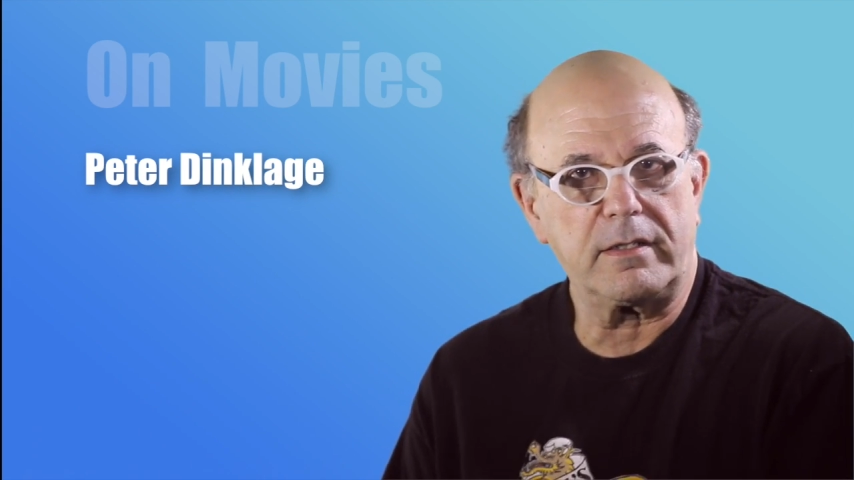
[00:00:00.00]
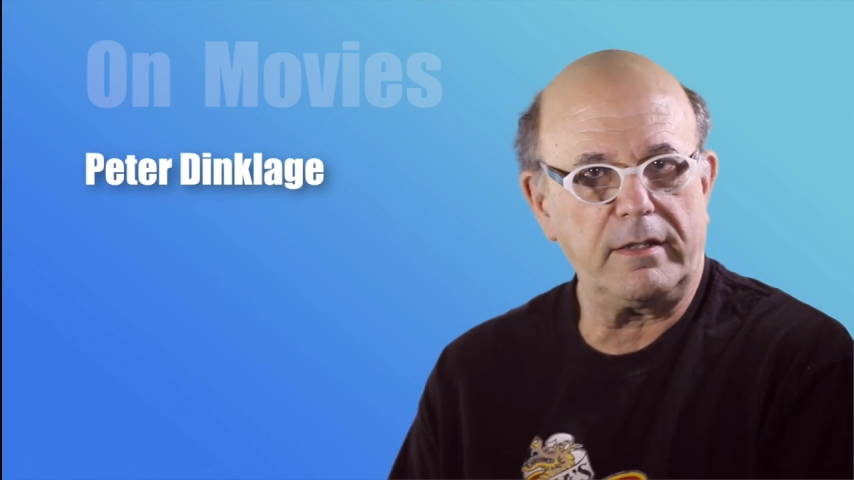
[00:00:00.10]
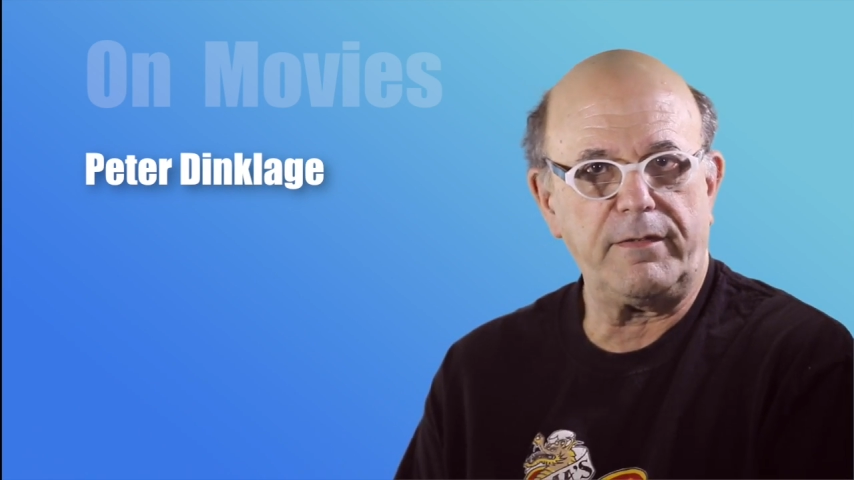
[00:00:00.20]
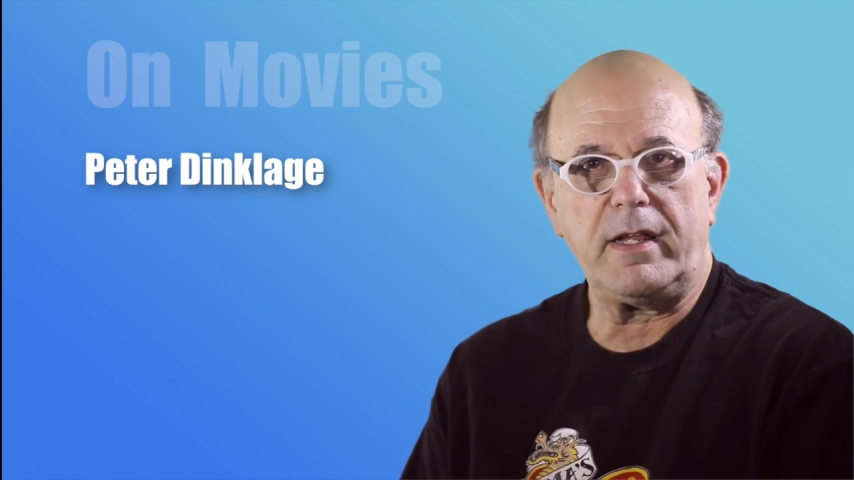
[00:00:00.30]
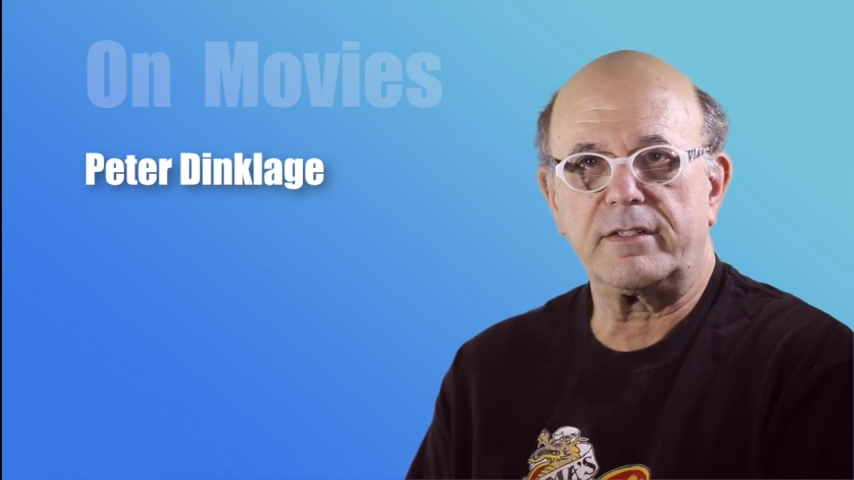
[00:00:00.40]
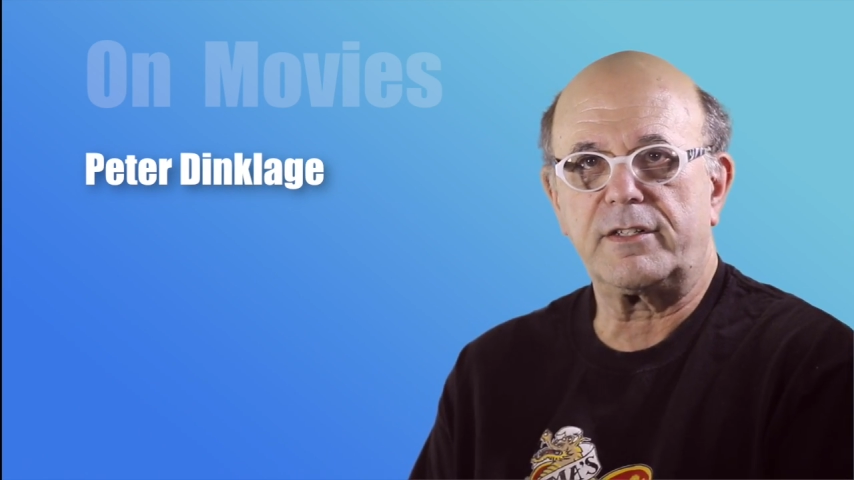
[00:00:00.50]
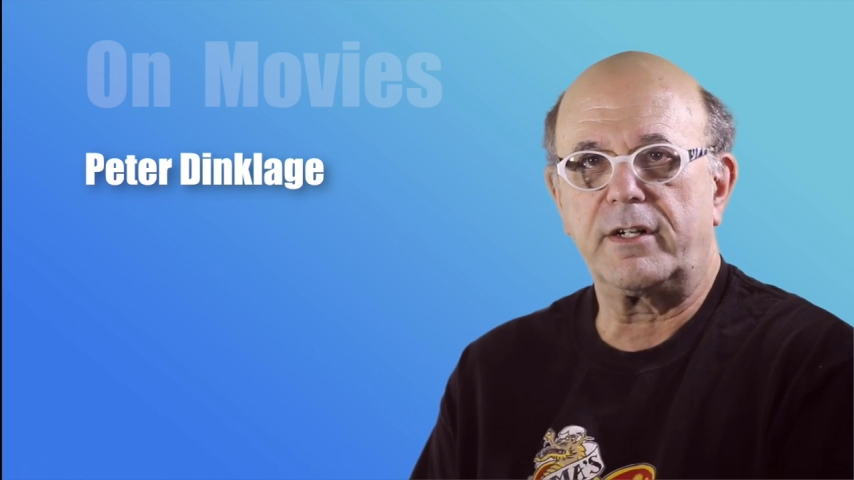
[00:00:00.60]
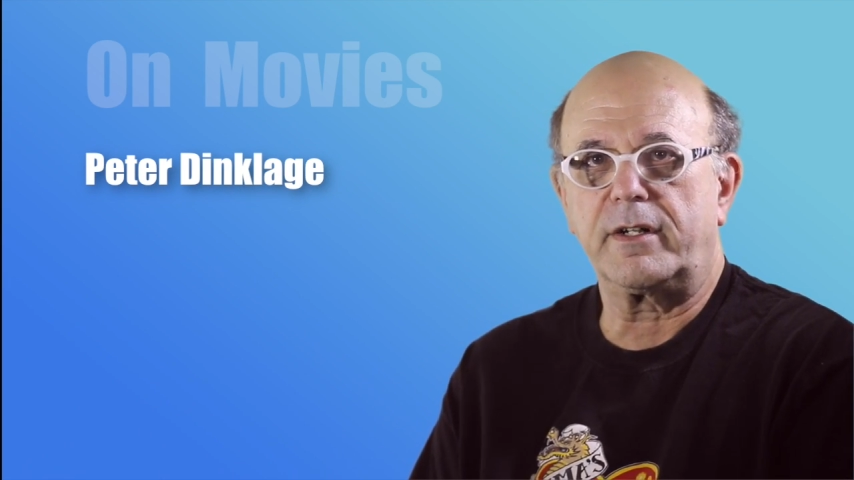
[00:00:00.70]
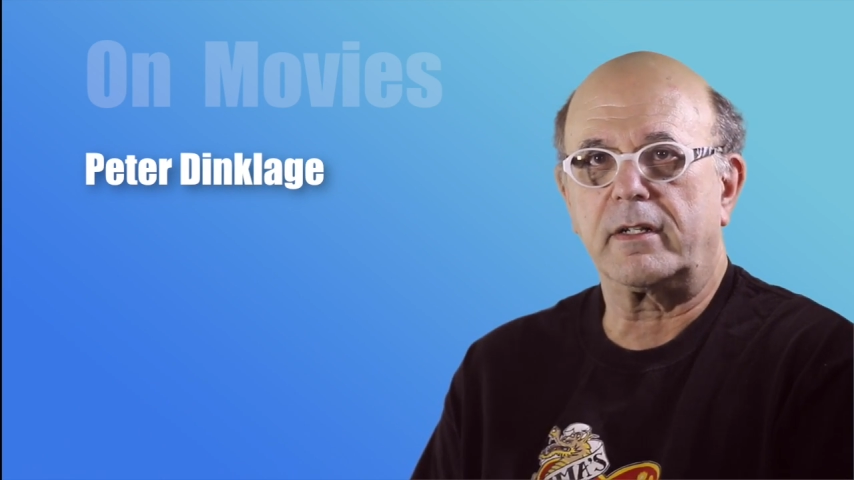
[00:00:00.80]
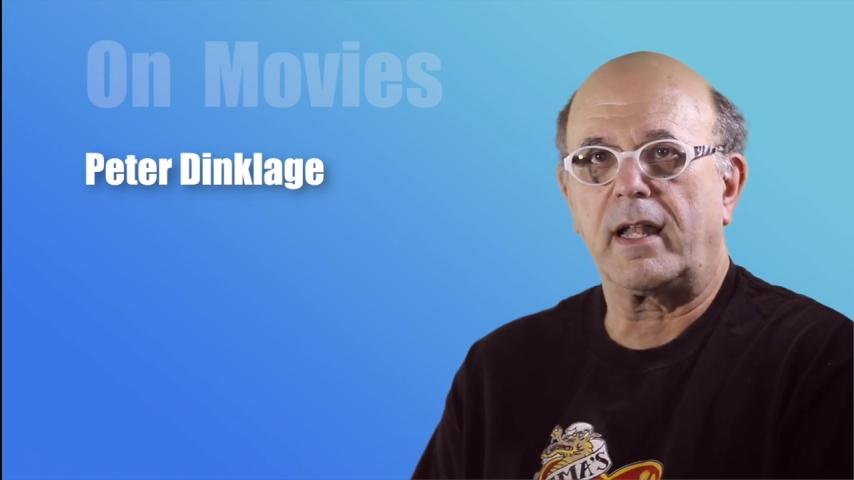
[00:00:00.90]
TV as
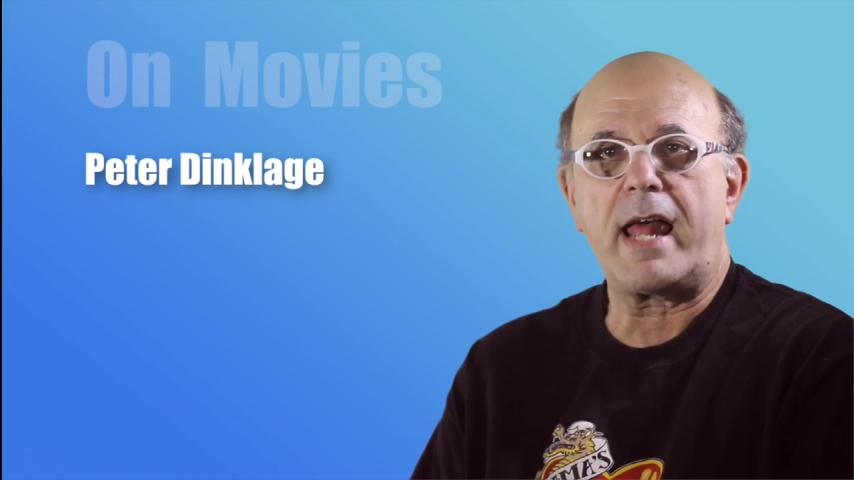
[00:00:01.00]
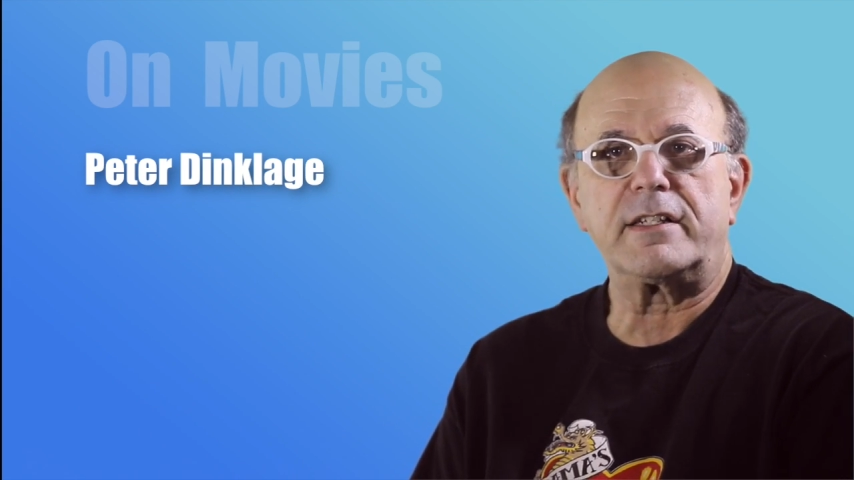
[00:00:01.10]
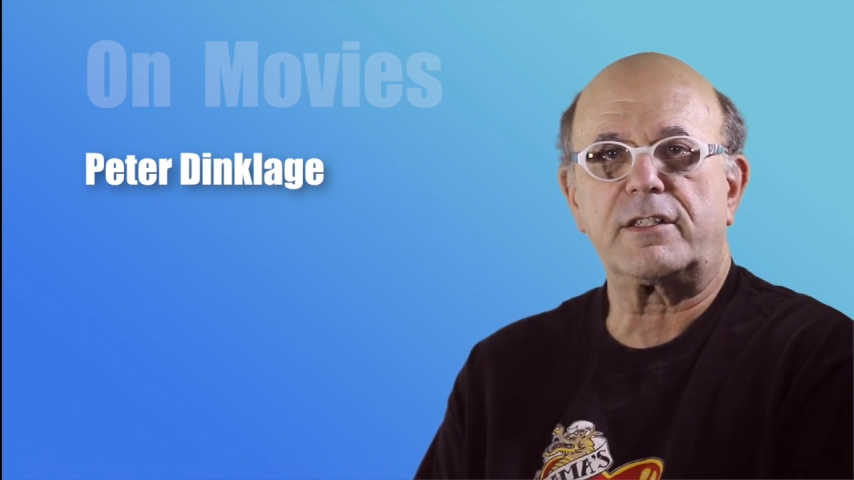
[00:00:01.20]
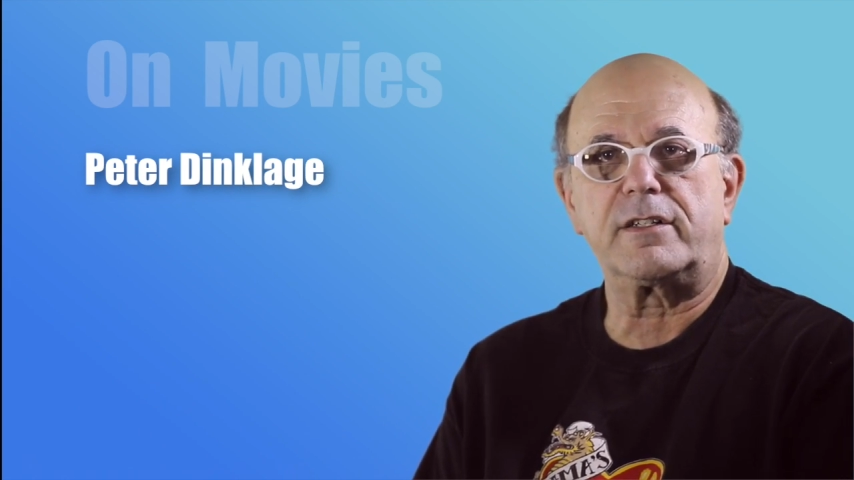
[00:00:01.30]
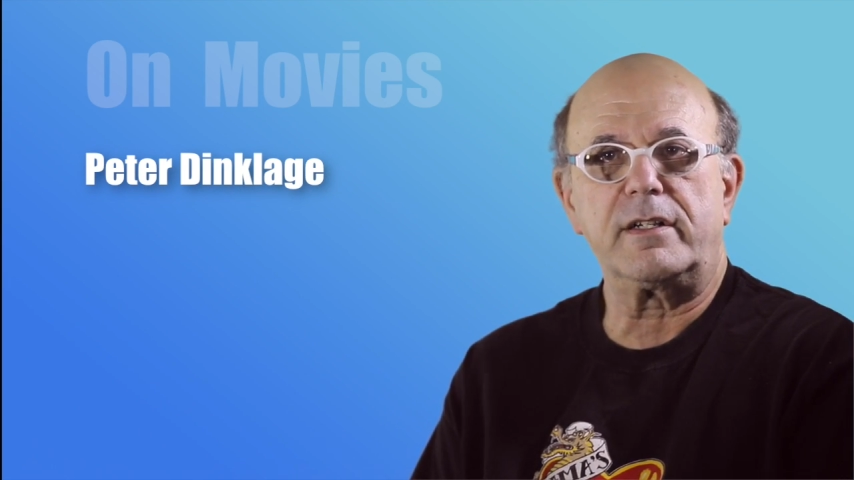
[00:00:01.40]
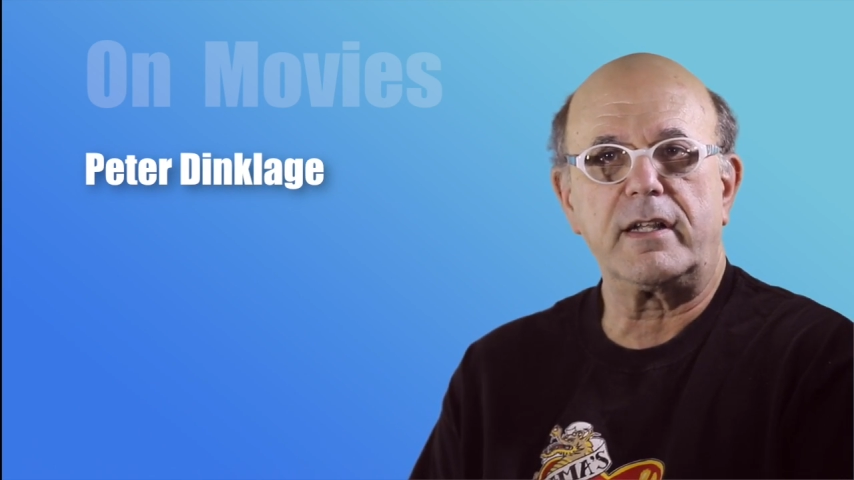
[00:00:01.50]
Tyrion Lannister